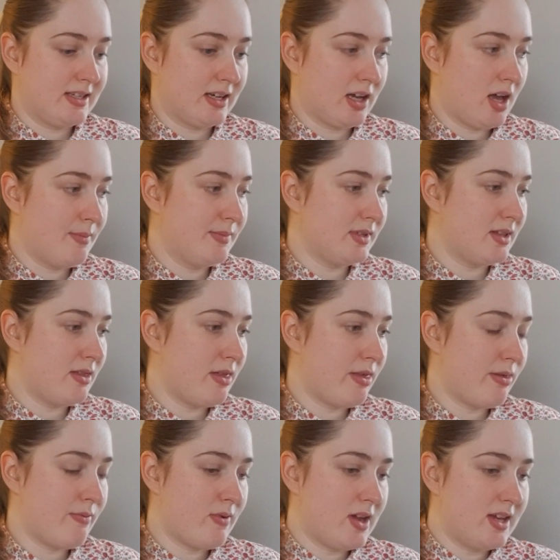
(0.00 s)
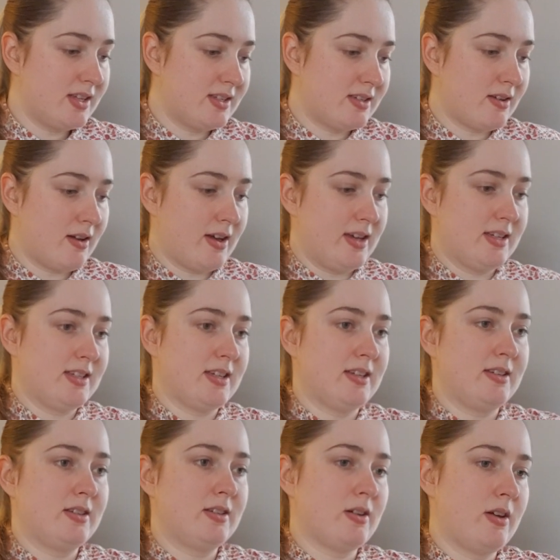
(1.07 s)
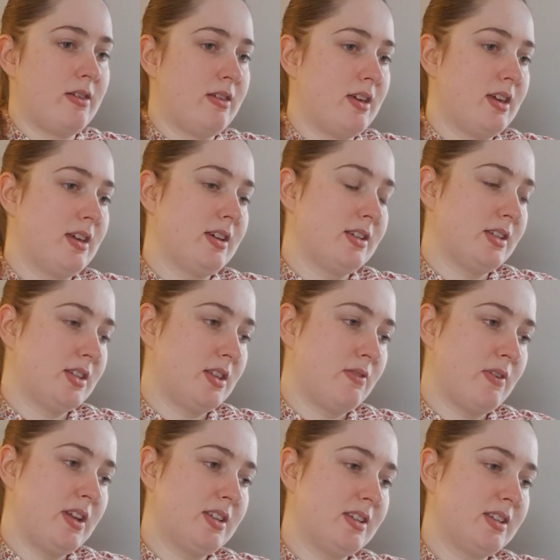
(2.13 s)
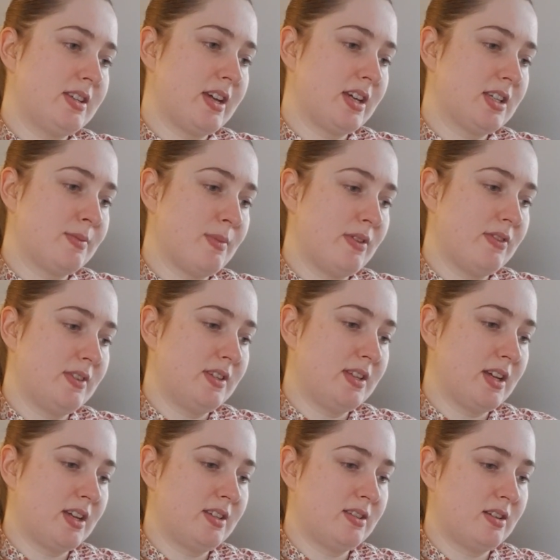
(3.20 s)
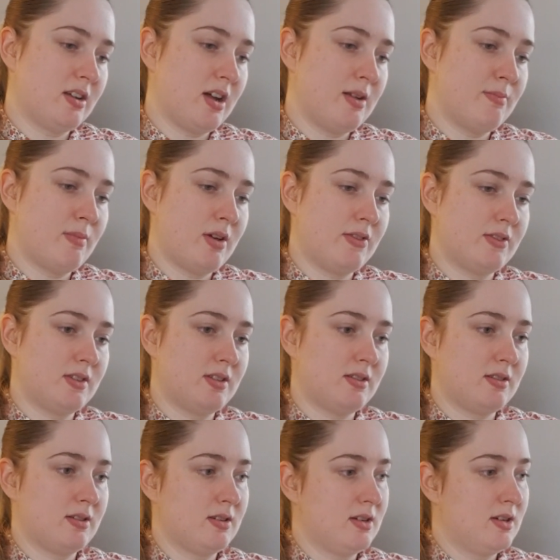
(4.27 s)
It comes in 3 sizes, so I think it's 3 to 6 months, 6 to 9 months,